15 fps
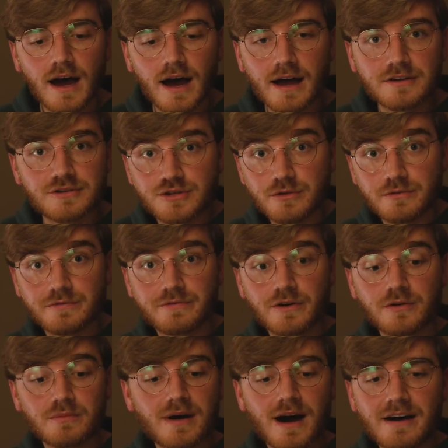I shoot
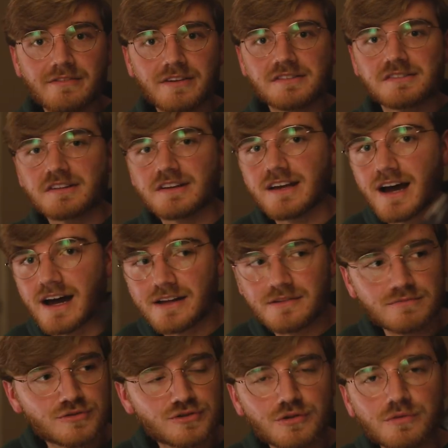film, obviously.
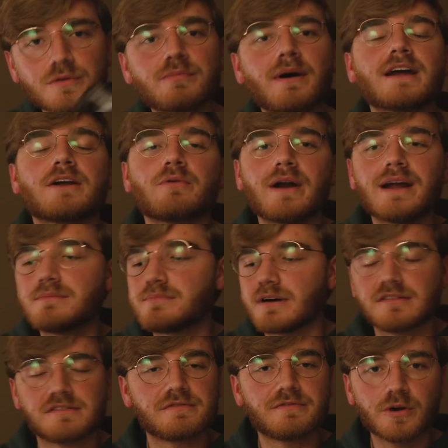I shoot with my grandpa's